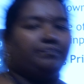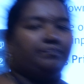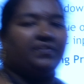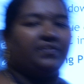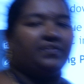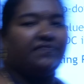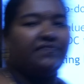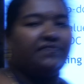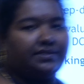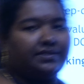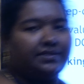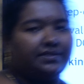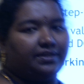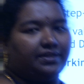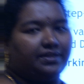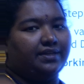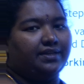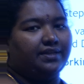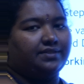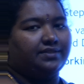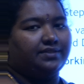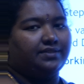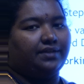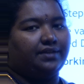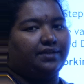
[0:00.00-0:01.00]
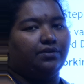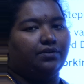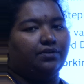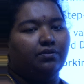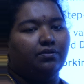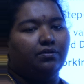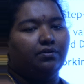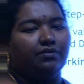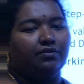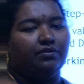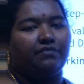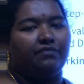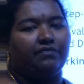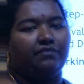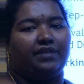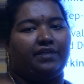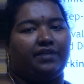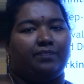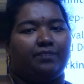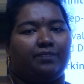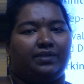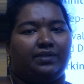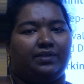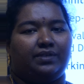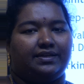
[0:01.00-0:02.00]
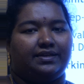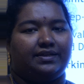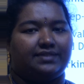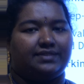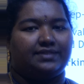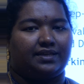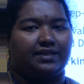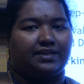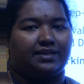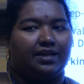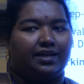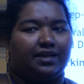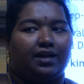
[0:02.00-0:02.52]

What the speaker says: fixed DC to variable DC.